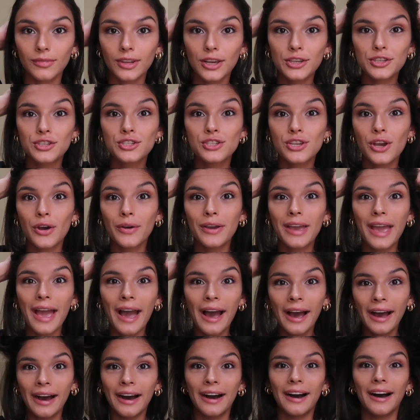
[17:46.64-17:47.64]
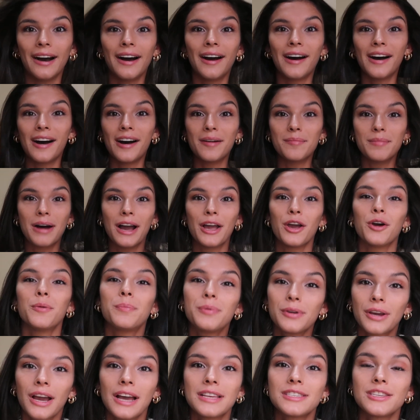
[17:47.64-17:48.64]
So yeah, I
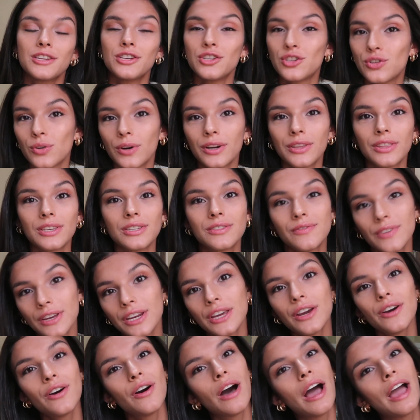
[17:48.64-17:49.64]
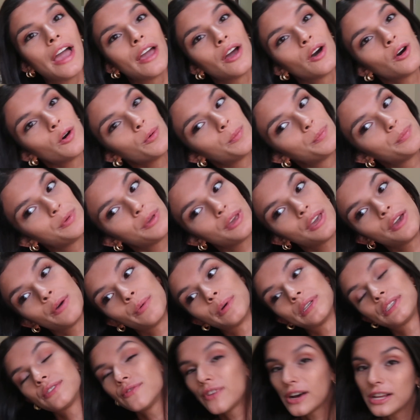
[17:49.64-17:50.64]
hope you guys enjoyed this video. I hope it
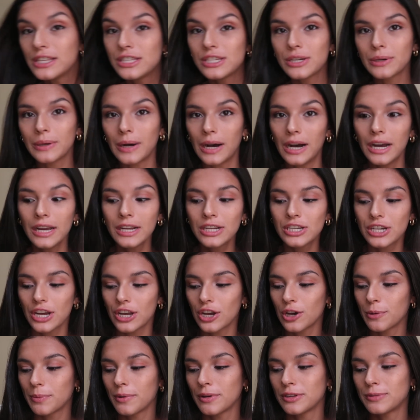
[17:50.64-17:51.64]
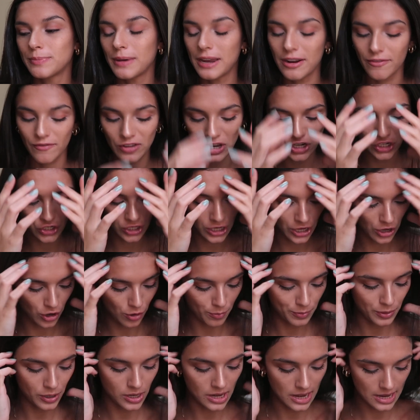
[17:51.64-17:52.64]
was fun to watch. I hope it was beneficial, and I
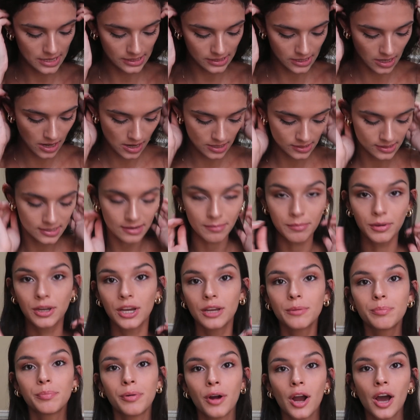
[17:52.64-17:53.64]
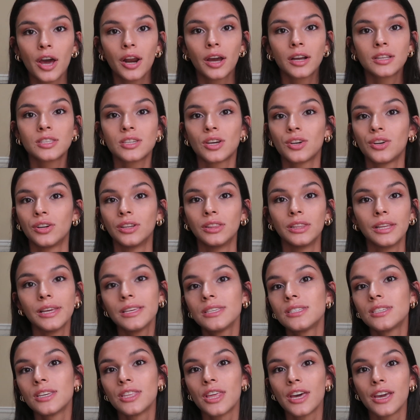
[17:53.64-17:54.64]
hope you guys got some good products on your
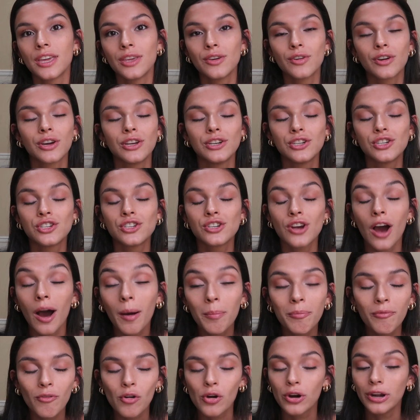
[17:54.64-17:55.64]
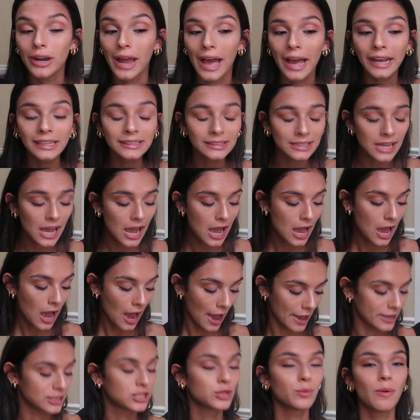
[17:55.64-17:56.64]
list so that you can shop for next.
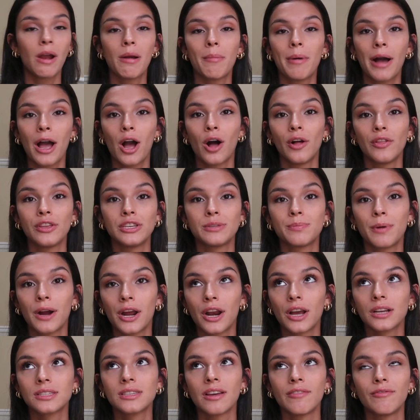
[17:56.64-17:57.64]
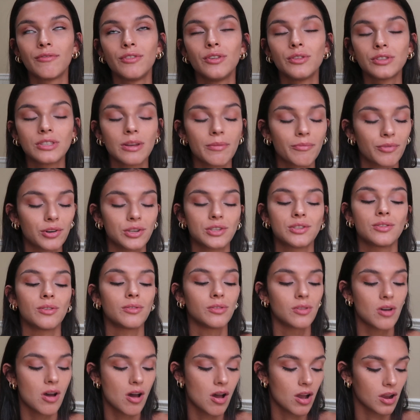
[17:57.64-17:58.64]
I swear by all these products, I've used them for so
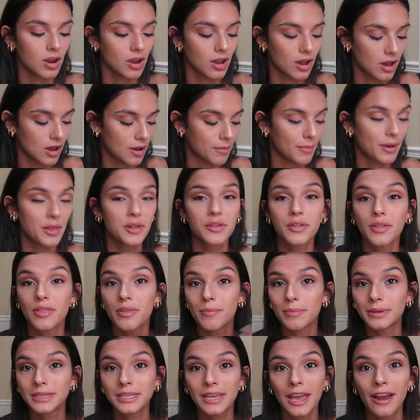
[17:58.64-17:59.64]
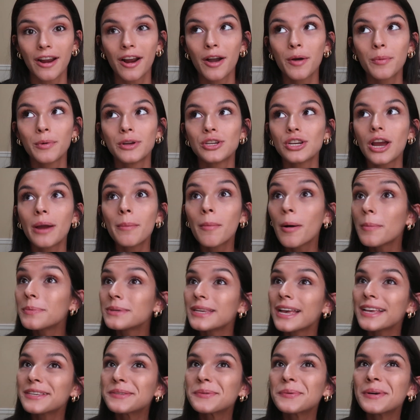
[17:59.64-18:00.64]
long, other than the mascara, which I'm
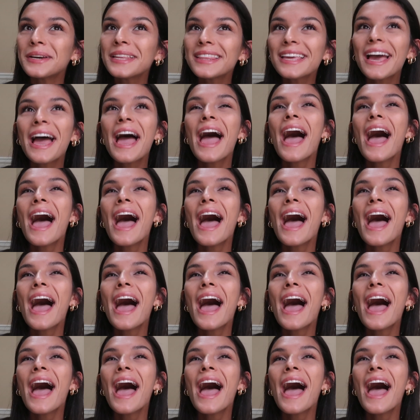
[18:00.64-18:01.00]
obsessed with.